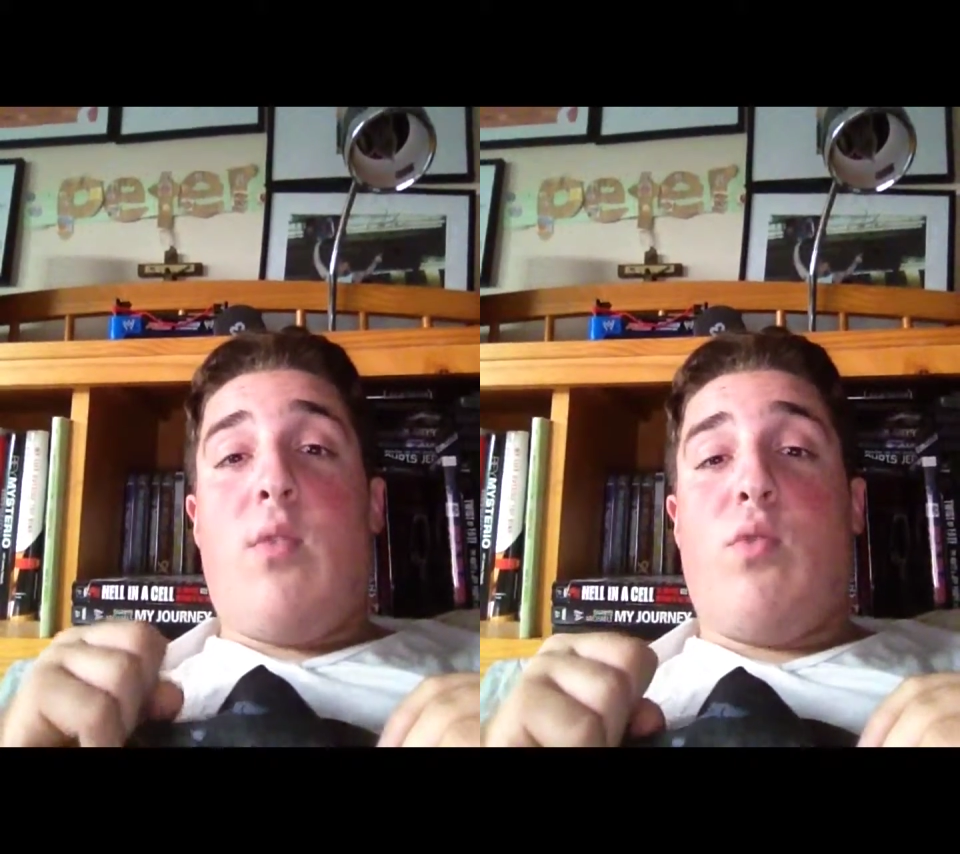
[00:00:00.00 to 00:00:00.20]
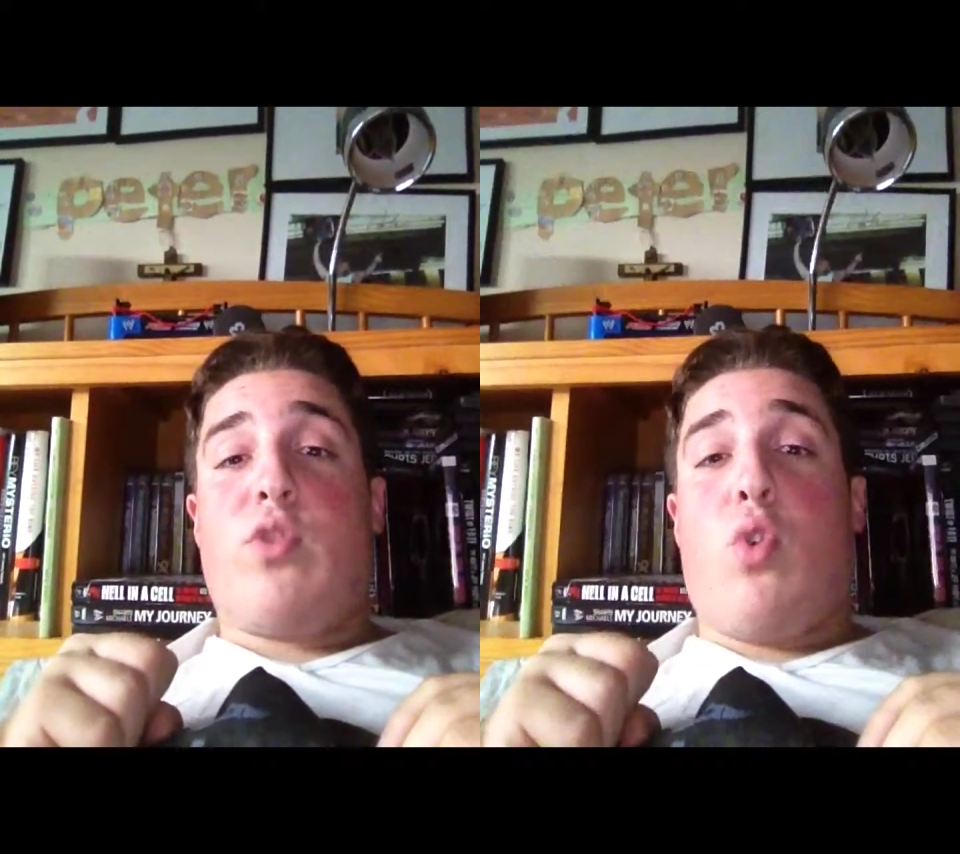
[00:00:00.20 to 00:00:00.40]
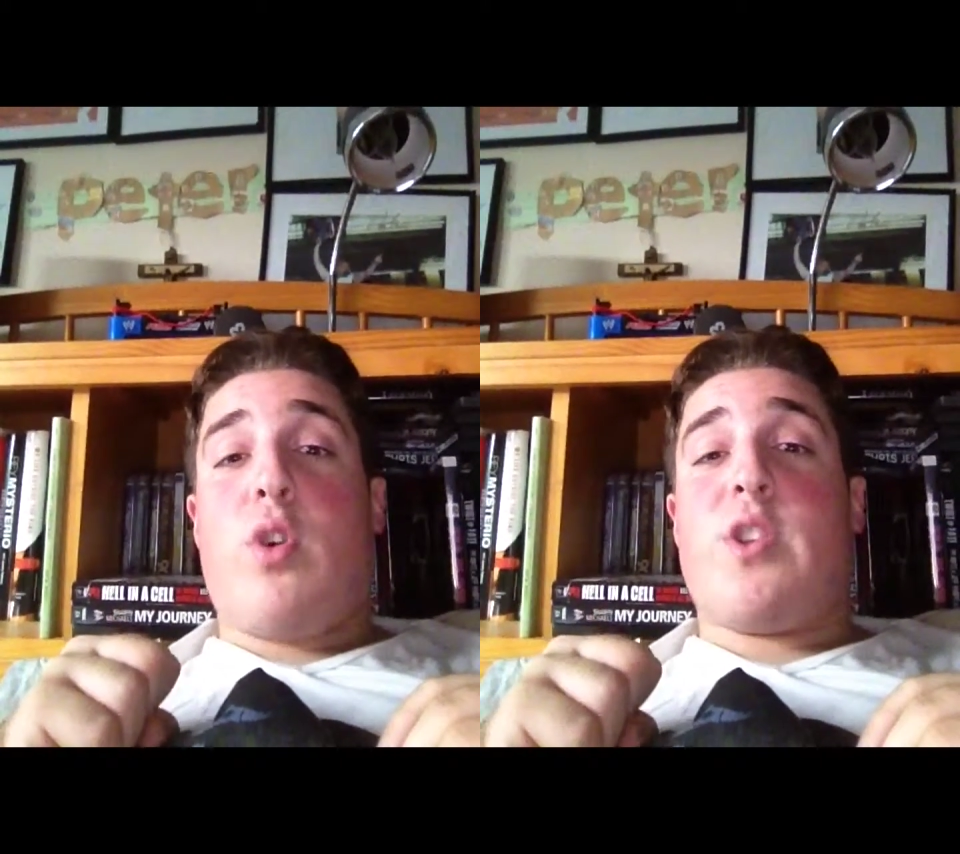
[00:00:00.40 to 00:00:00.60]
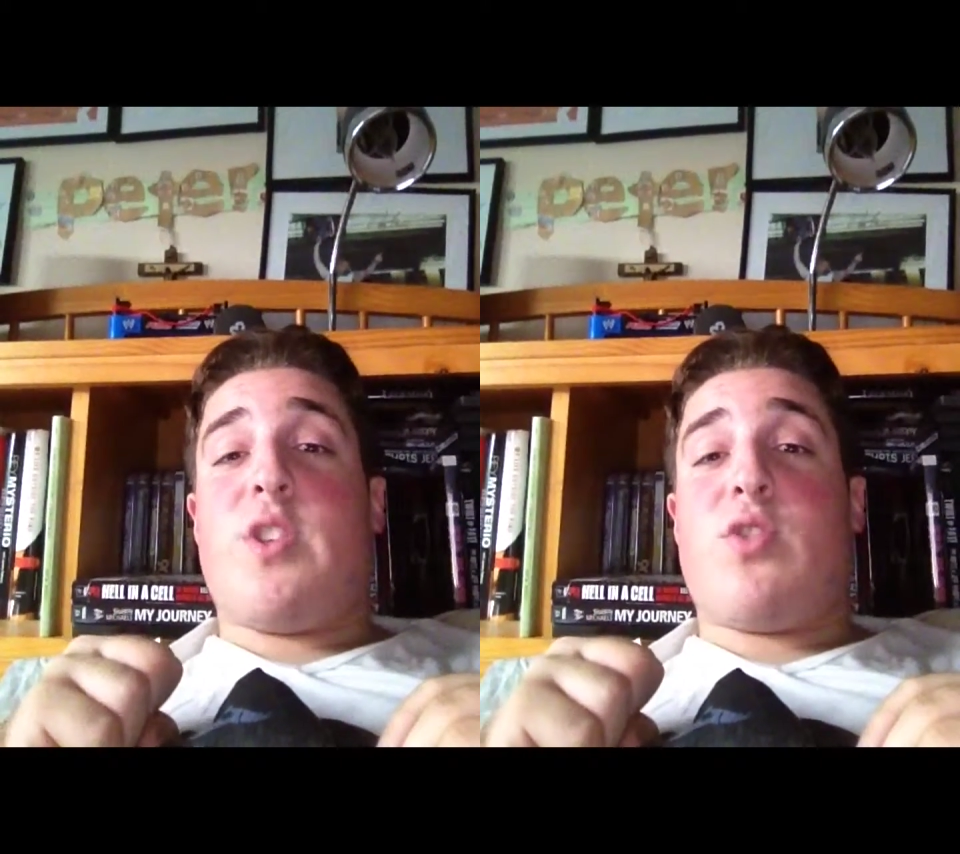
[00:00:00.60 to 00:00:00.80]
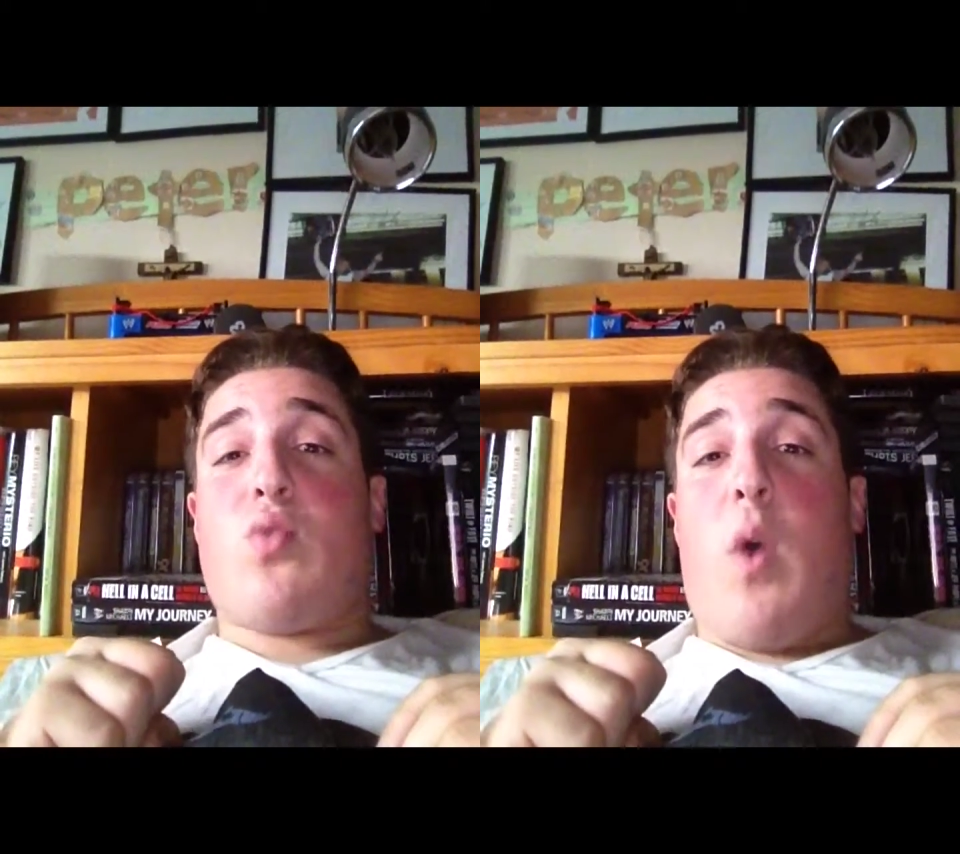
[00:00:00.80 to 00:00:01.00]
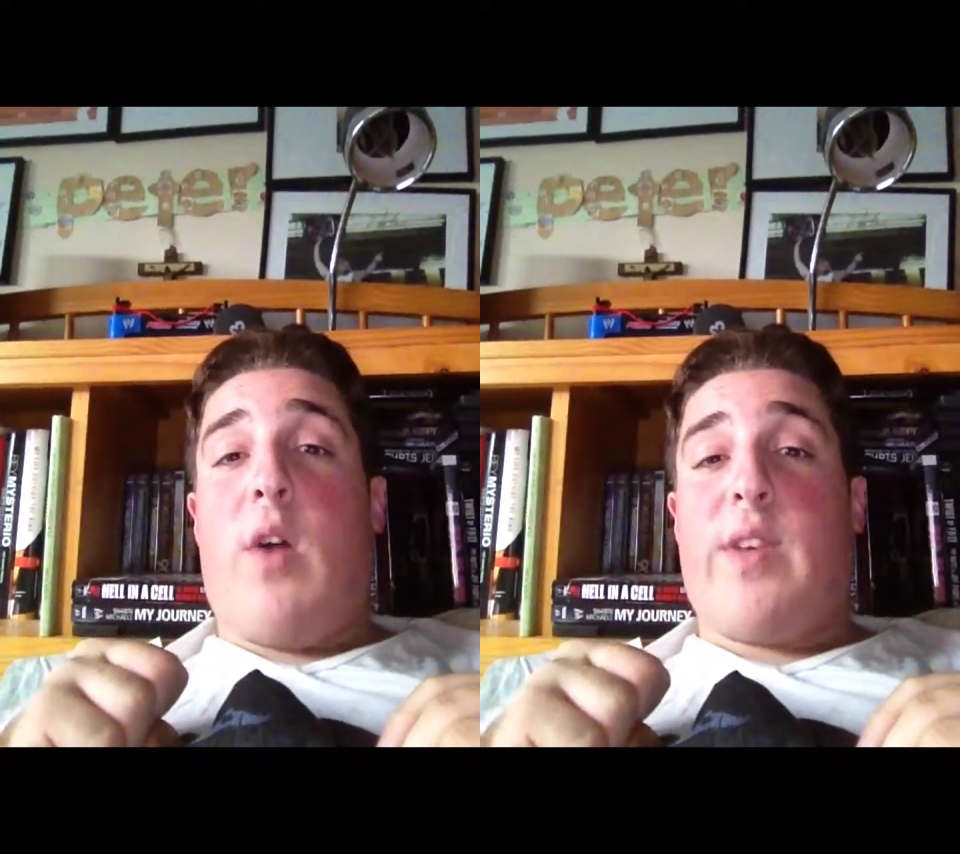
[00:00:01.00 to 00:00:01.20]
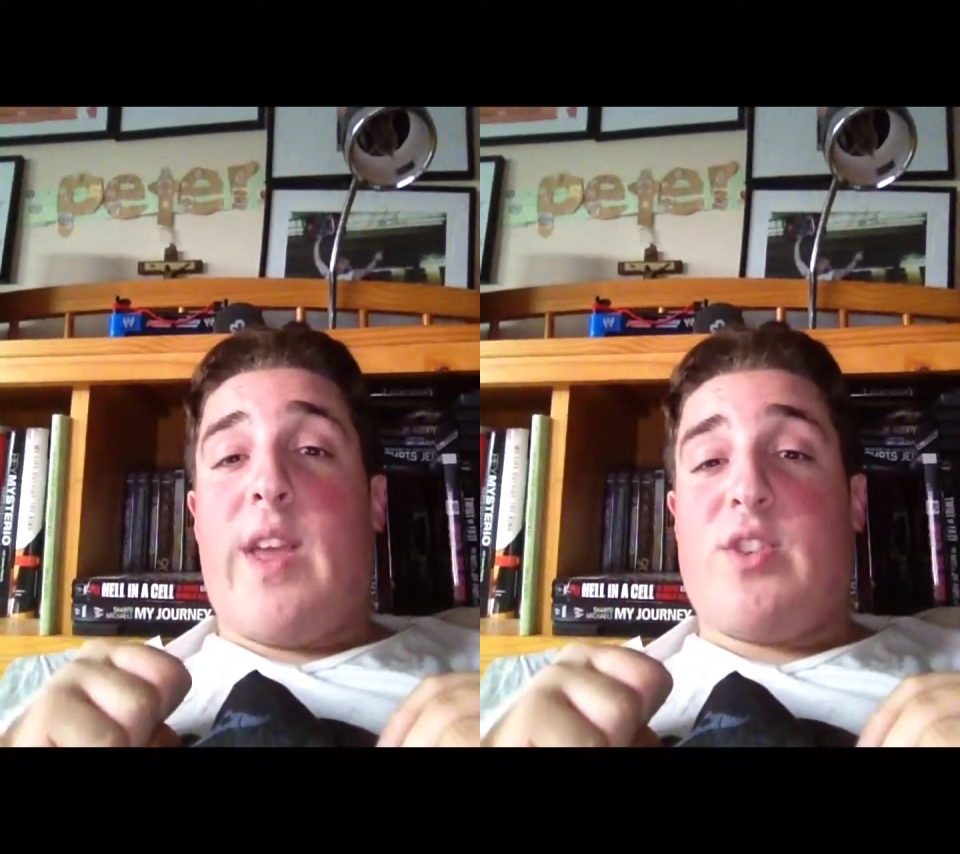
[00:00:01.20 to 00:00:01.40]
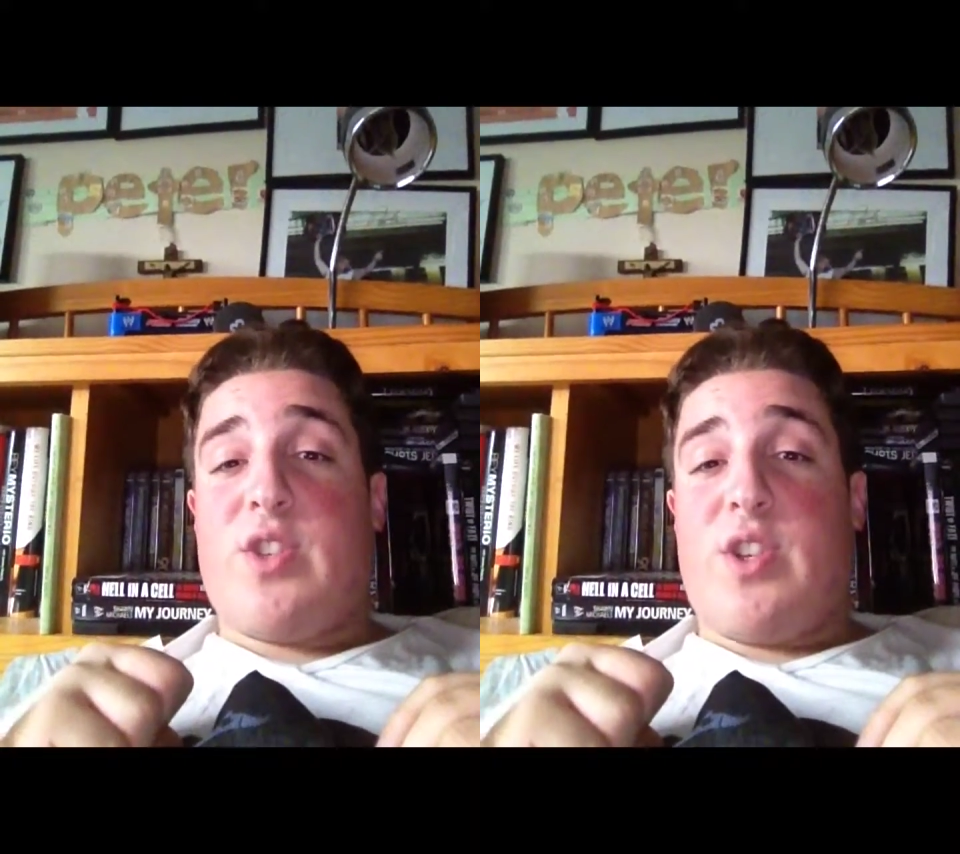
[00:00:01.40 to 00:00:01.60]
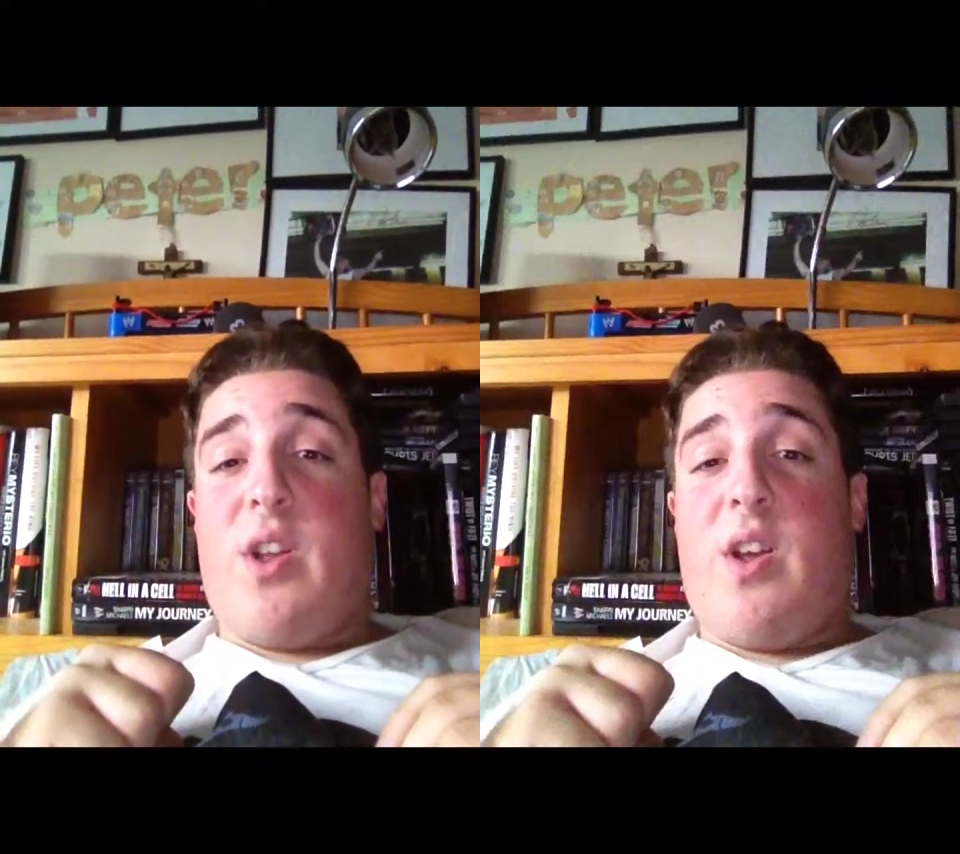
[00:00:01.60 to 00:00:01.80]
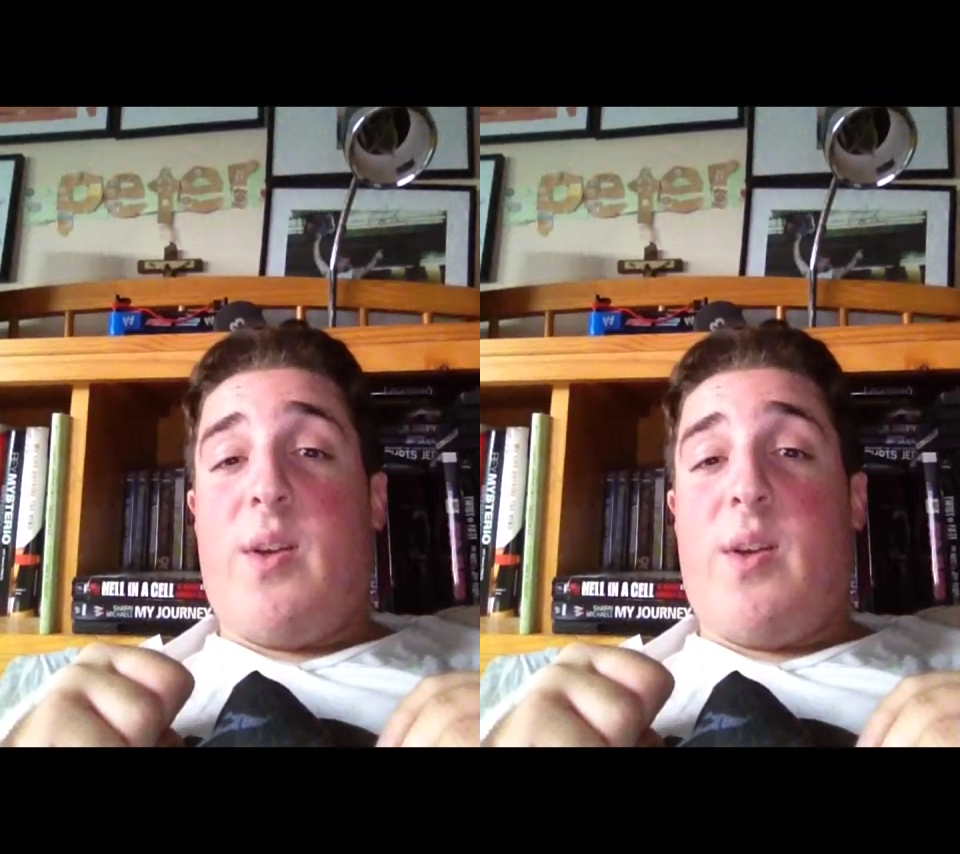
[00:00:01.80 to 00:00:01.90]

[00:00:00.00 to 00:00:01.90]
which causes a disqualification